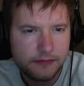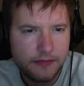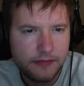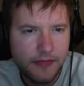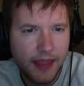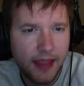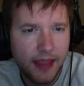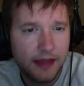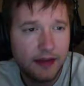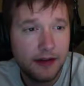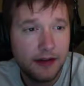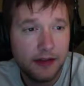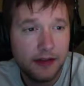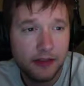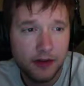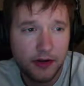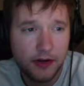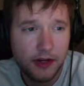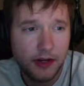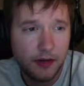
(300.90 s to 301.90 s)
and any
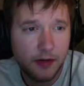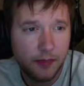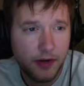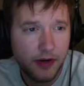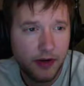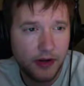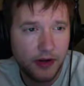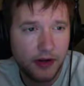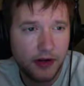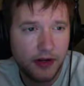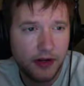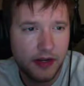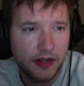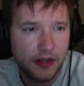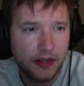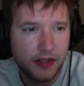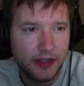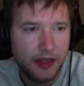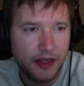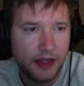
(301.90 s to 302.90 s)
30-year period are
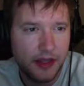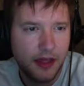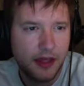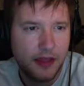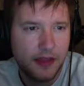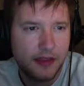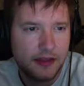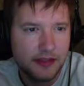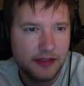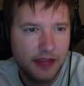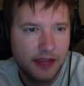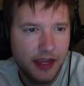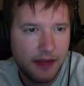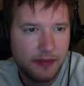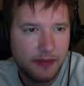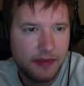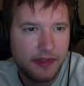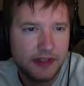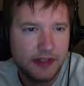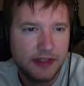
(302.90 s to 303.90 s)
nearly the
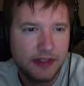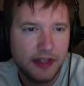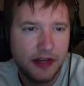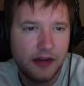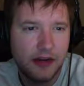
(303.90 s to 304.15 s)
same, the standard